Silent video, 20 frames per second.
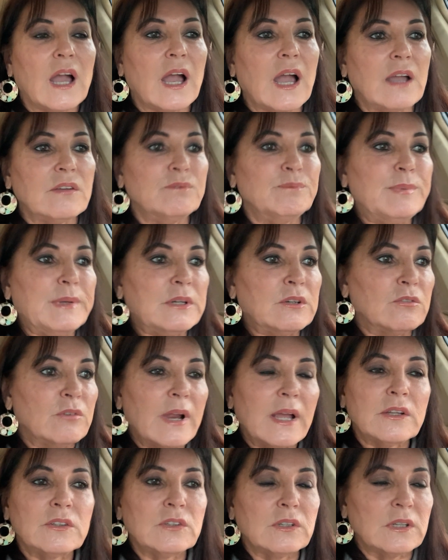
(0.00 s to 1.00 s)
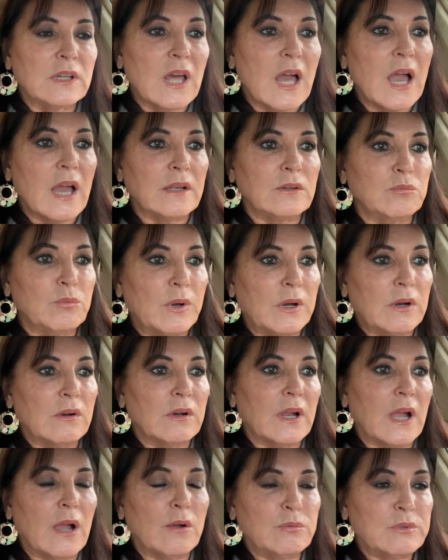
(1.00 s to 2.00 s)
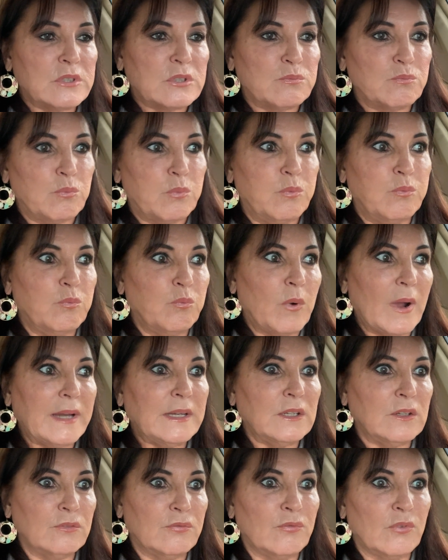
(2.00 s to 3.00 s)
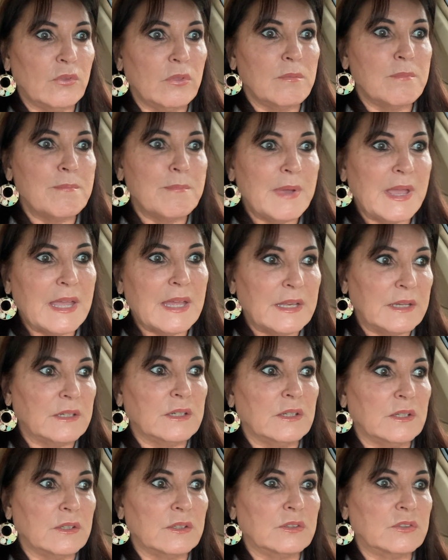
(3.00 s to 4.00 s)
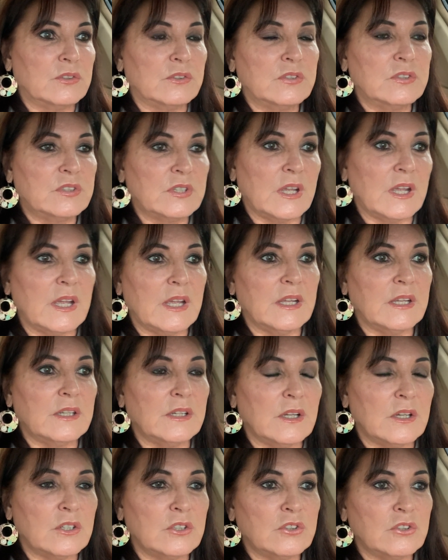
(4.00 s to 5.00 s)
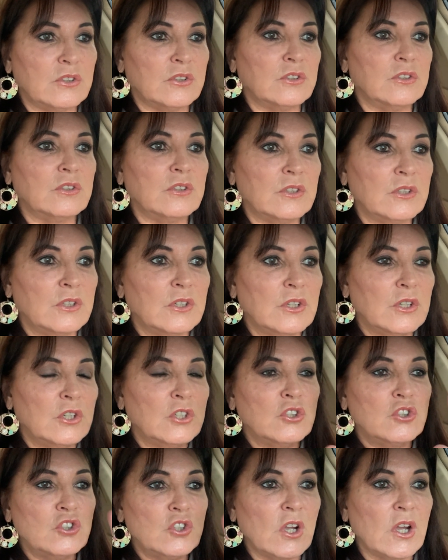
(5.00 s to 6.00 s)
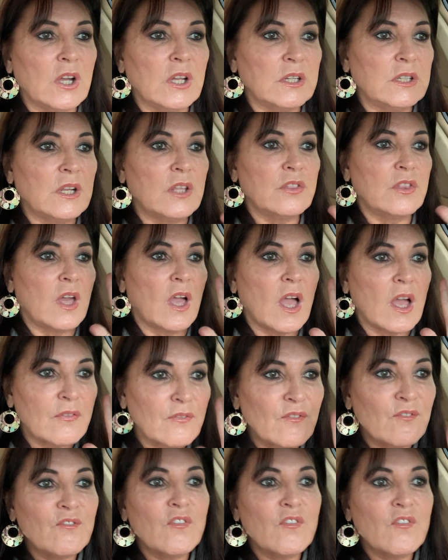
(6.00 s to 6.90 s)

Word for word: I've been around a lot where I was waiting for the men to say, shut the,